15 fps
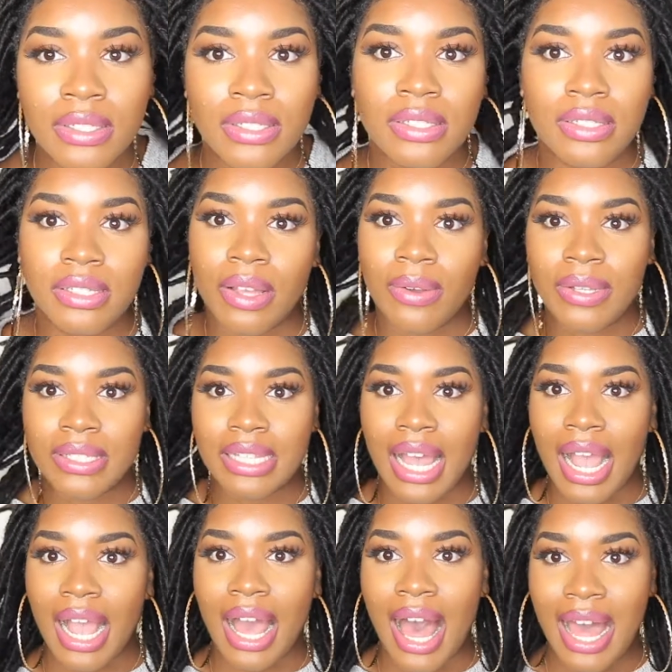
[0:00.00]
So it's
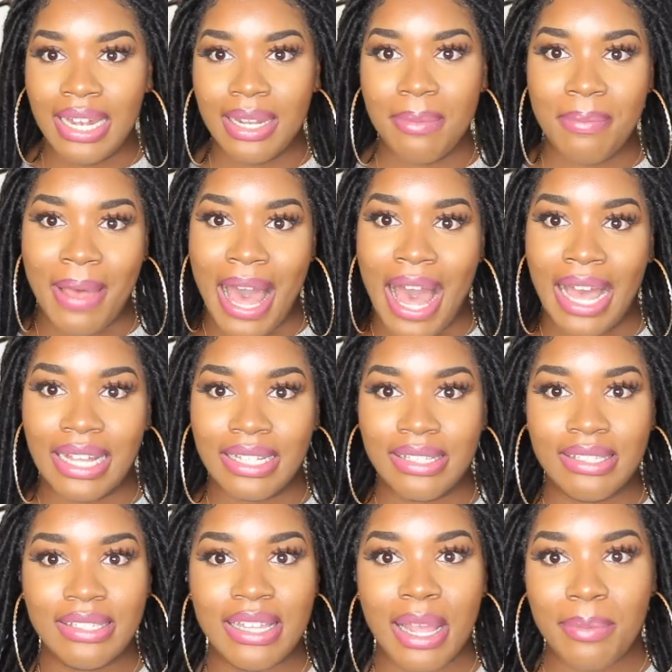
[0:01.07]
like kind of back.
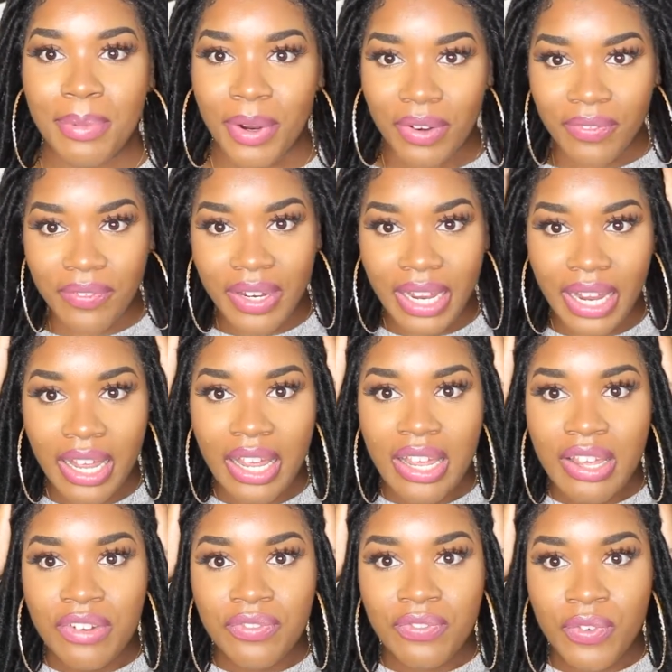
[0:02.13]
This is like perfect
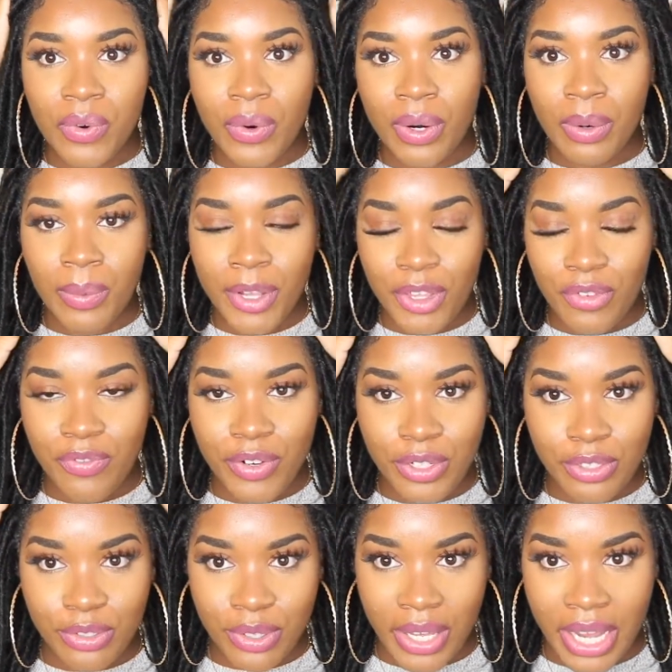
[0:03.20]
for when you
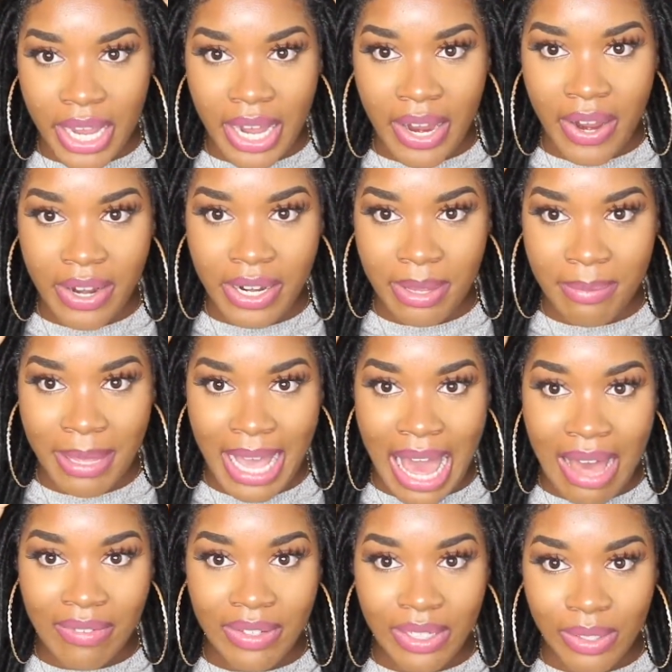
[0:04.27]
first do your hair and it may
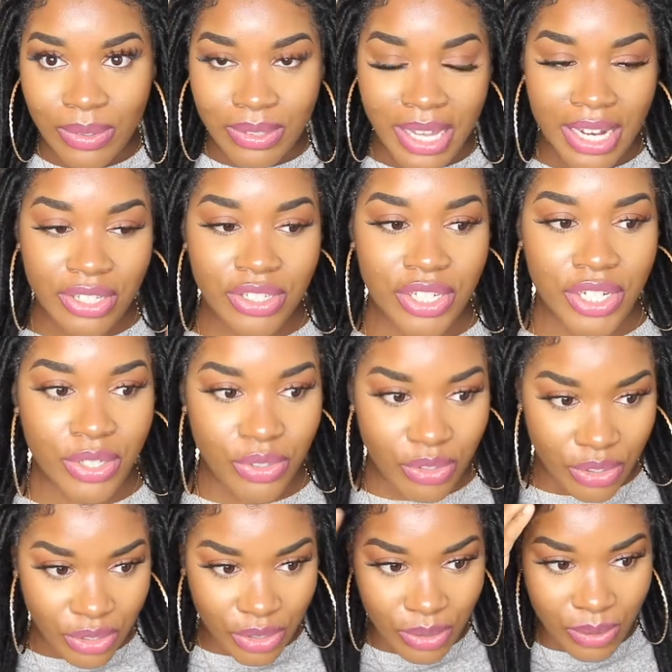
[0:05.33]
have a little tension. You
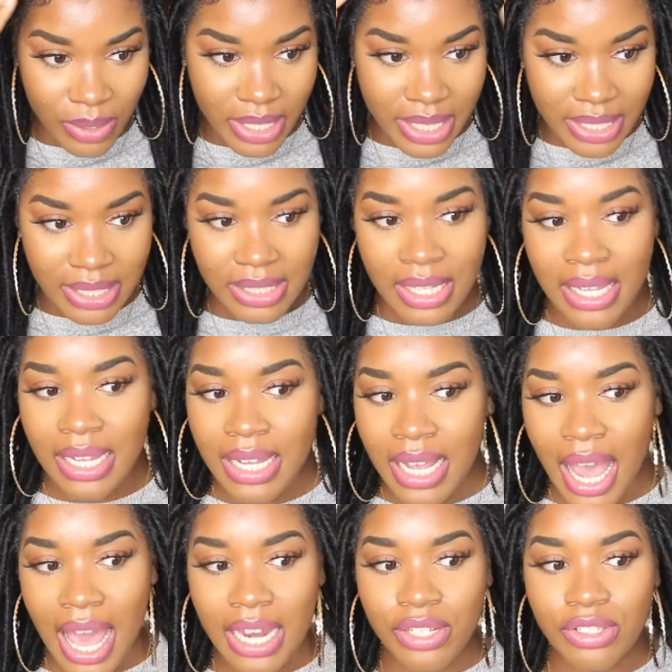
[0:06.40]
just do this
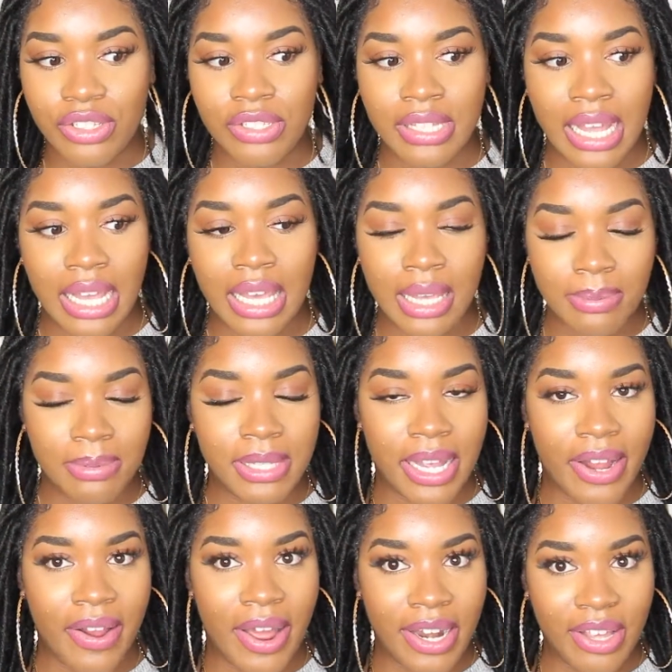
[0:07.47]
and it just like keeps the
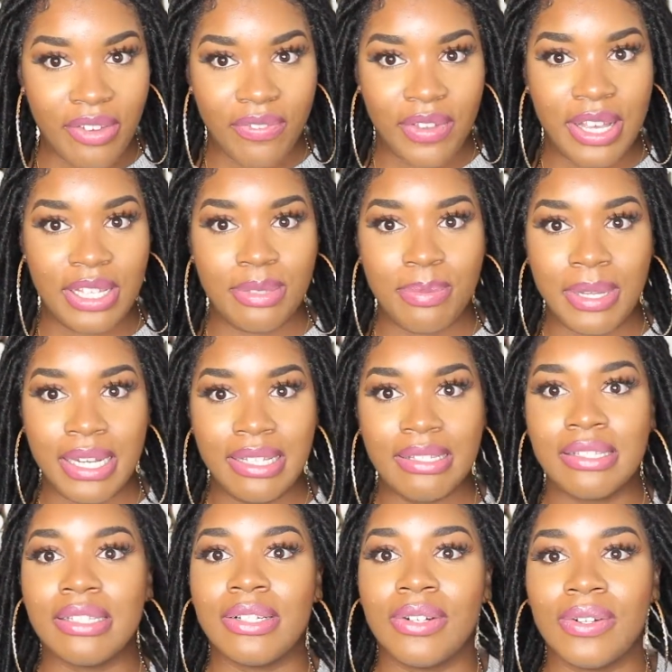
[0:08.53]
hair out of your face, but it's
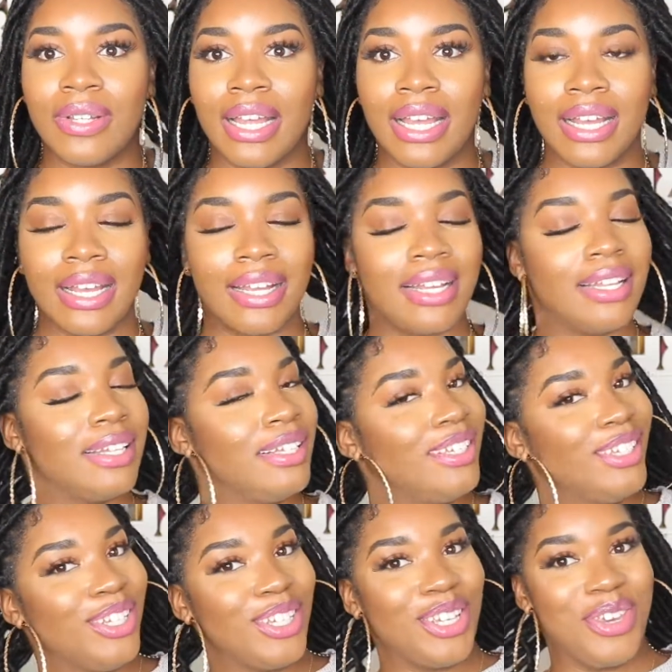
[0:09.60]
still like
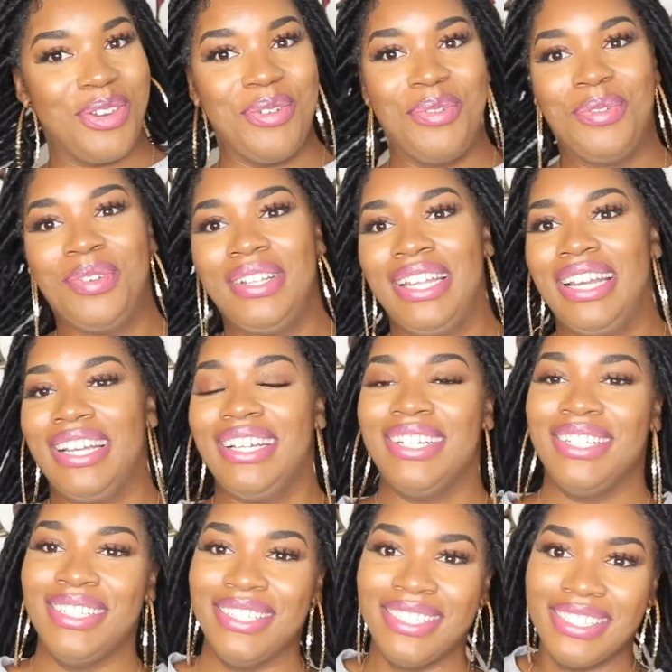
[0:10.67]
cute, like
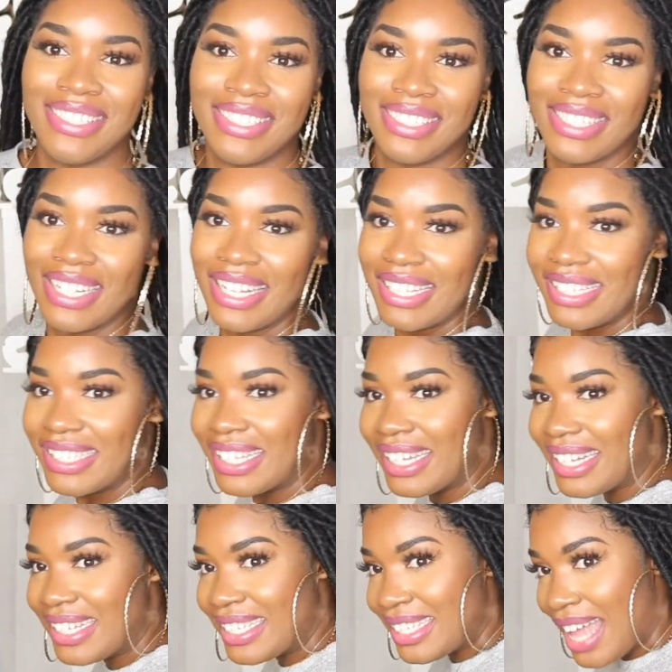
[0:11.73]
it's still
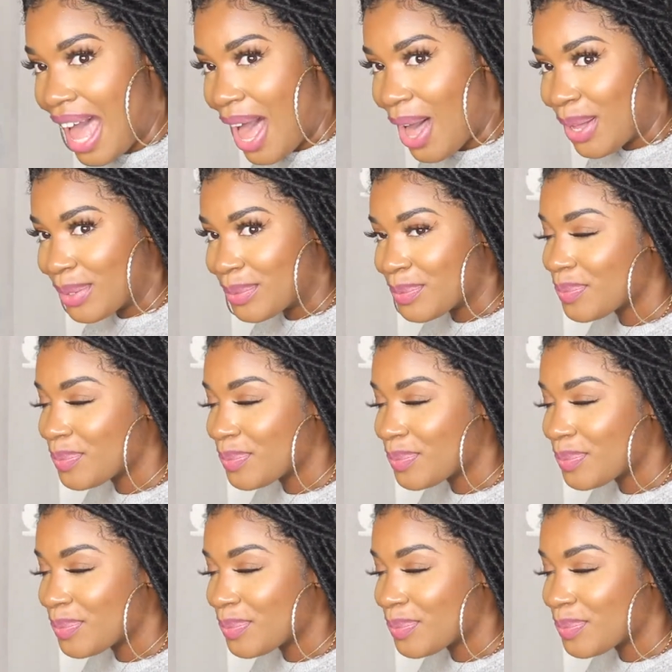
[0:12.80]
a style.